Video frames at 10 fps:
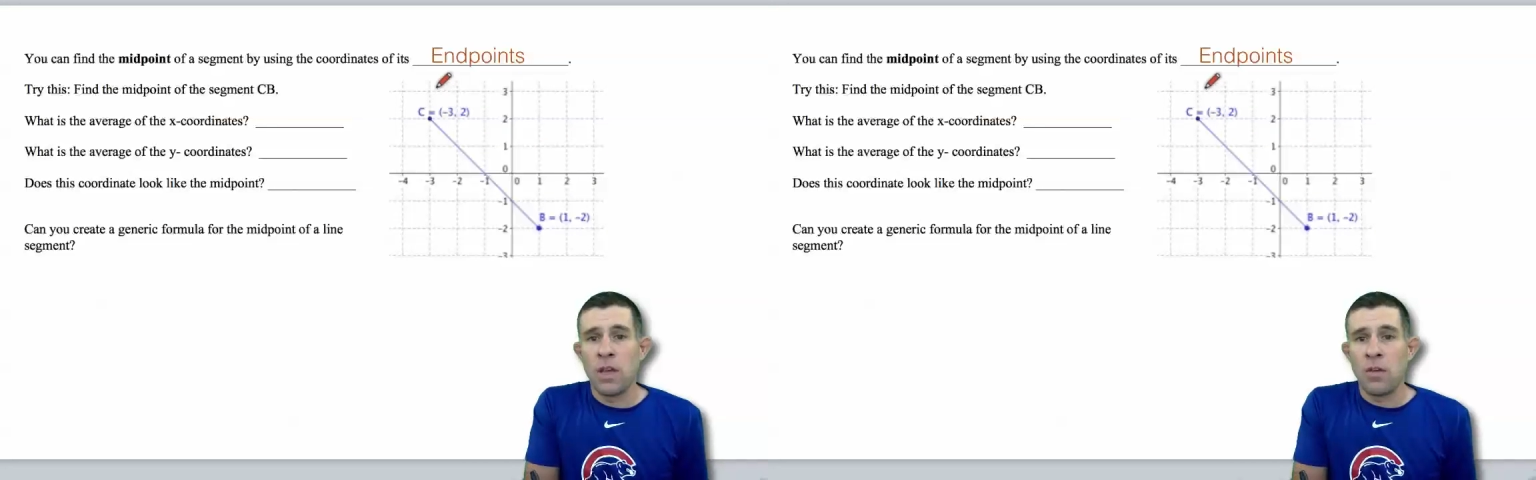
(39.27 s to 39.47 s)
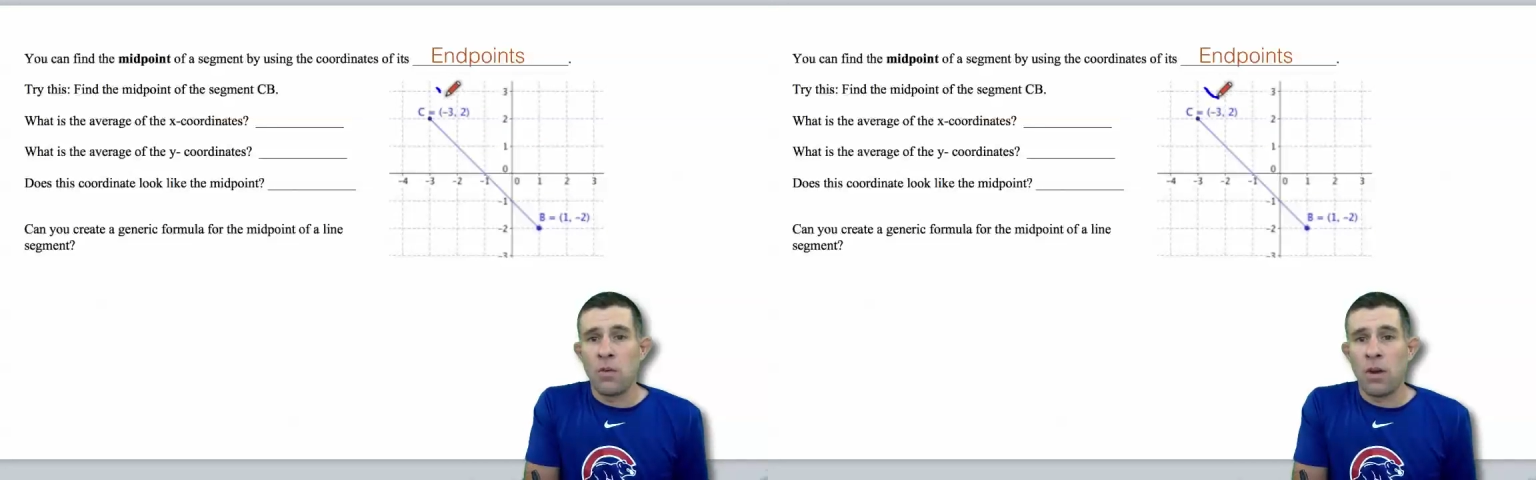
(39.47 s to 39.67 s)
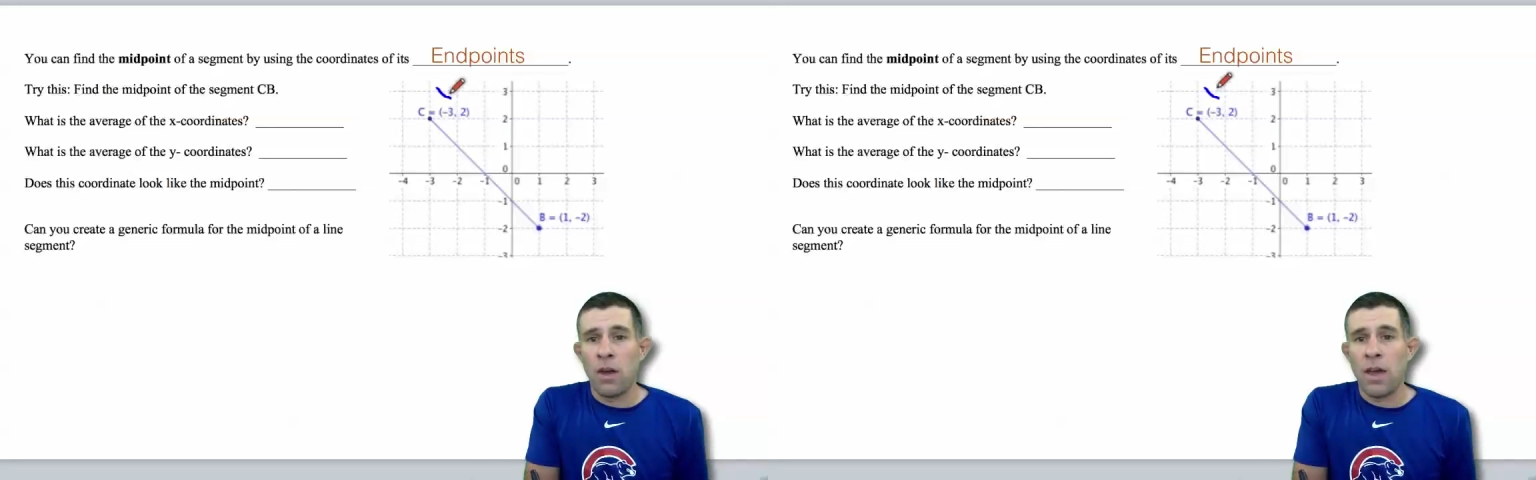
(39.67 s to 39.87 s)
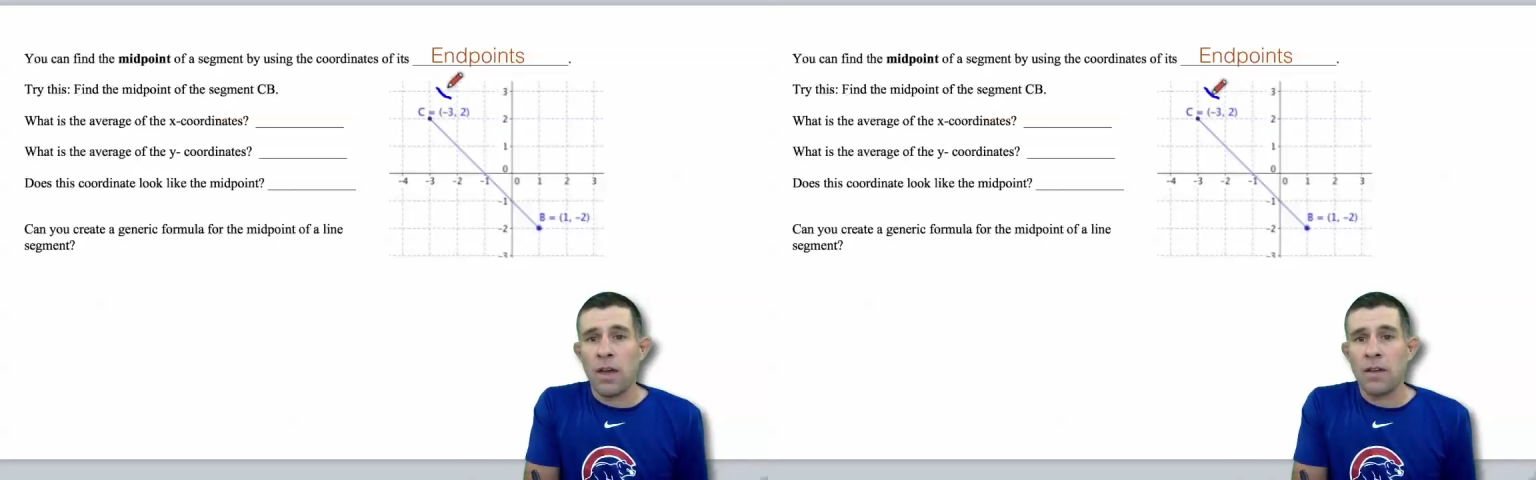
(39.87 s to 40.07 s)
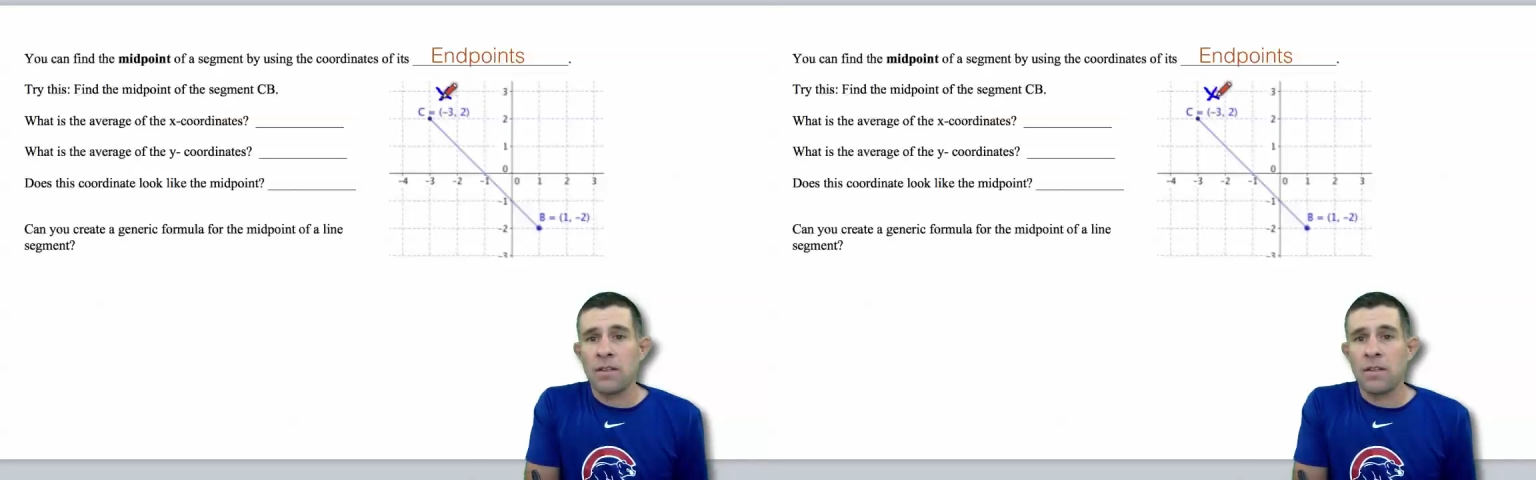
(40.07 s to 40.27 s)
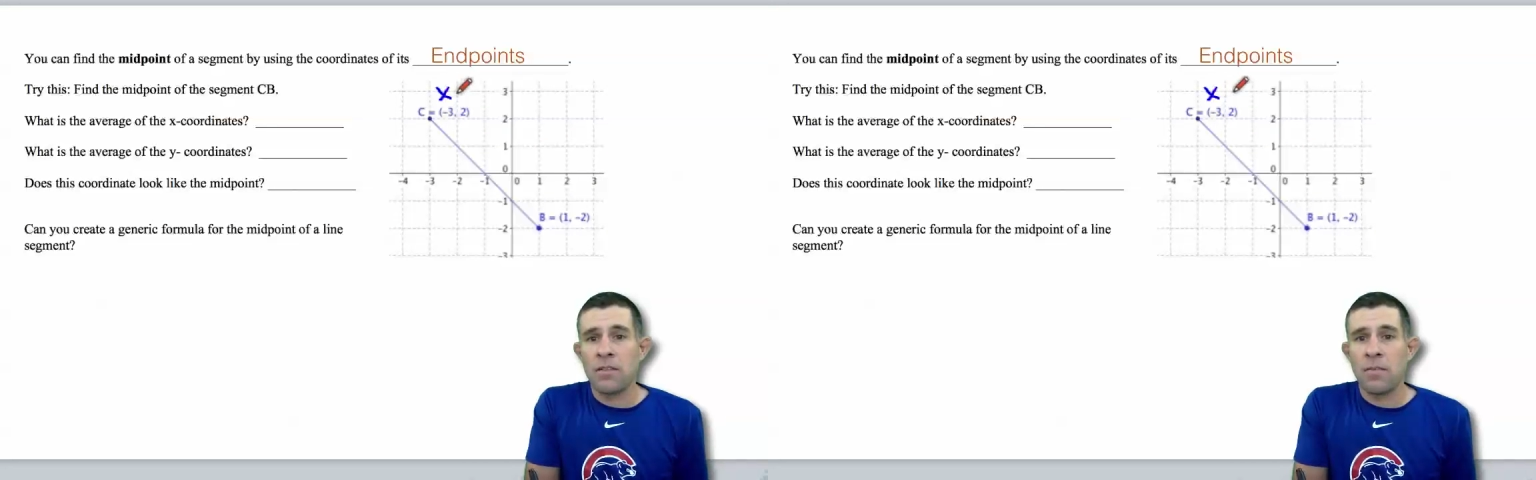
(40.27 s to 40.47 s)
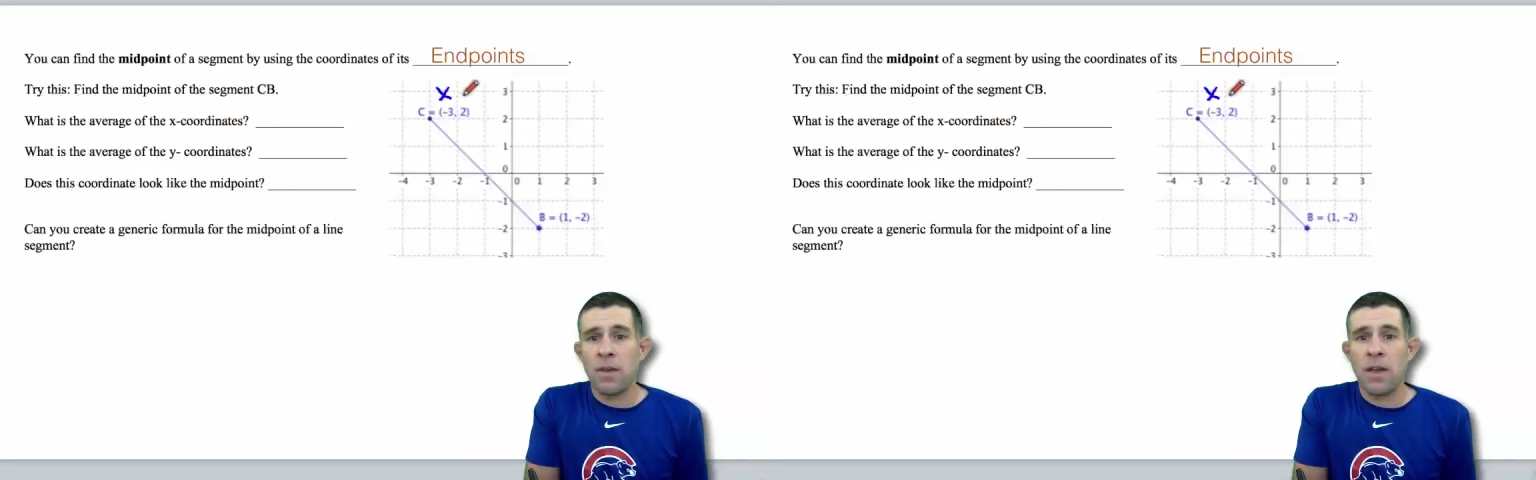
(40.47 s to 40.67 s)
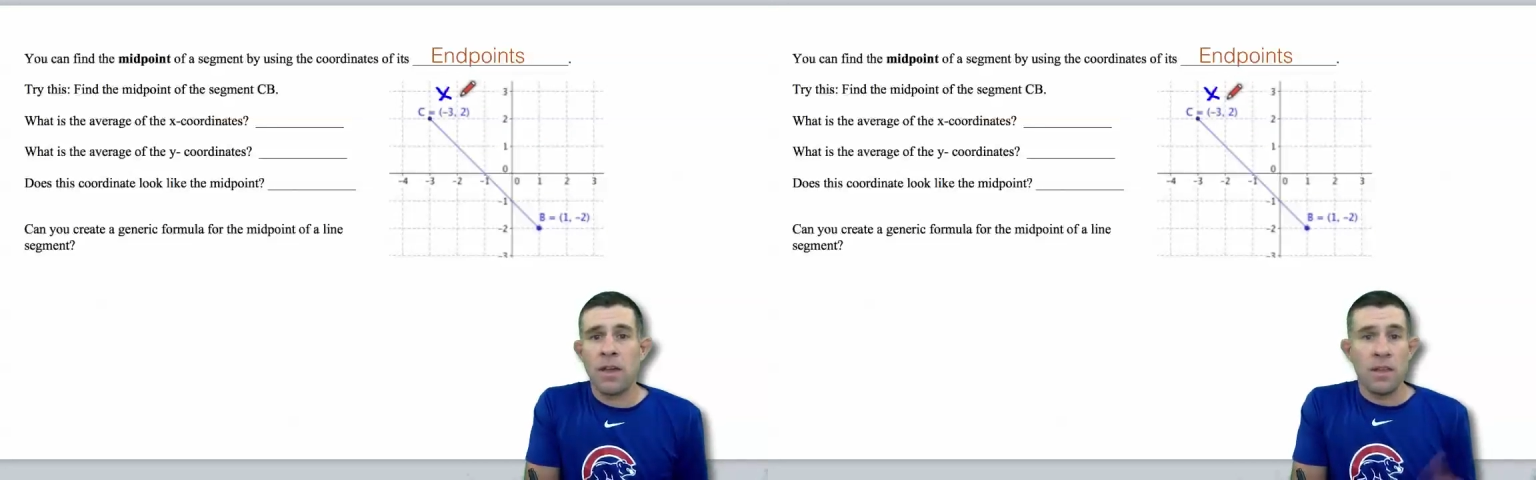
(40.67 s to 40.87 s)
where X is
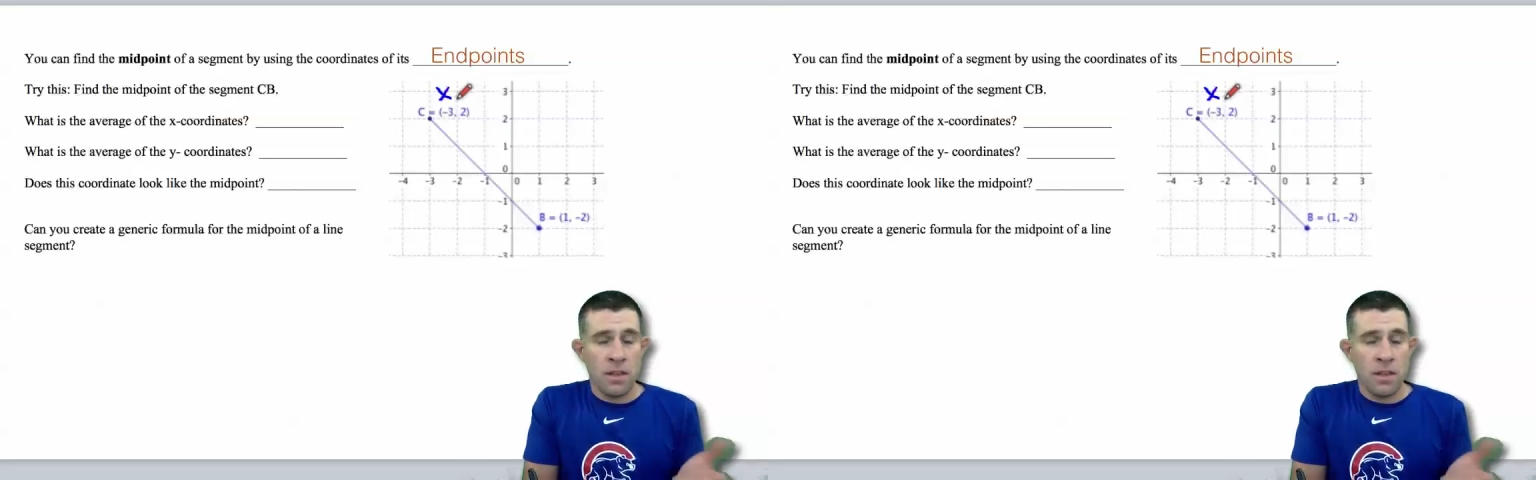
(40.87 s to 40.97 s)
my